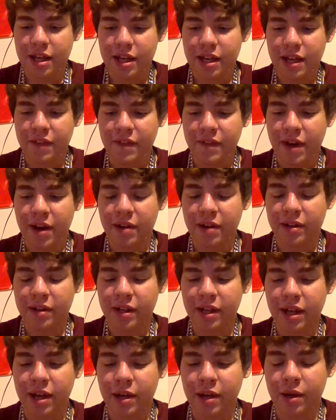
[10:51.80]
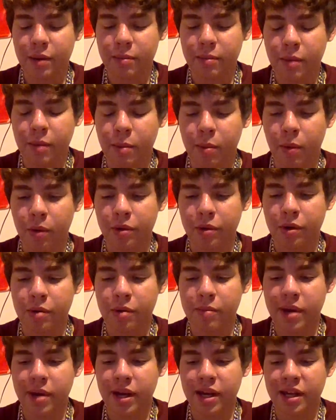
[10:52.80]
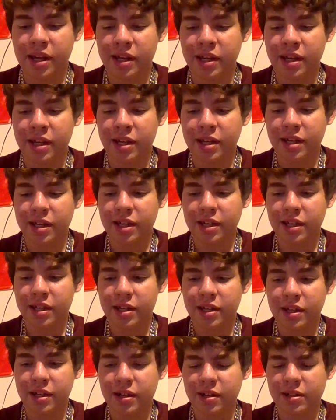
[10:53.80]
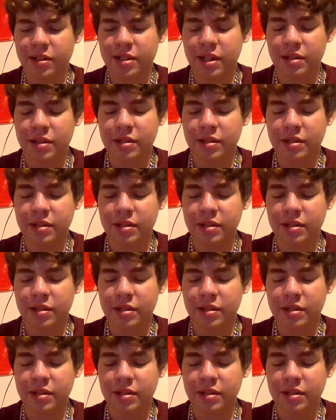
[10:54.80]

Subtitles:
he found a porno mag or something.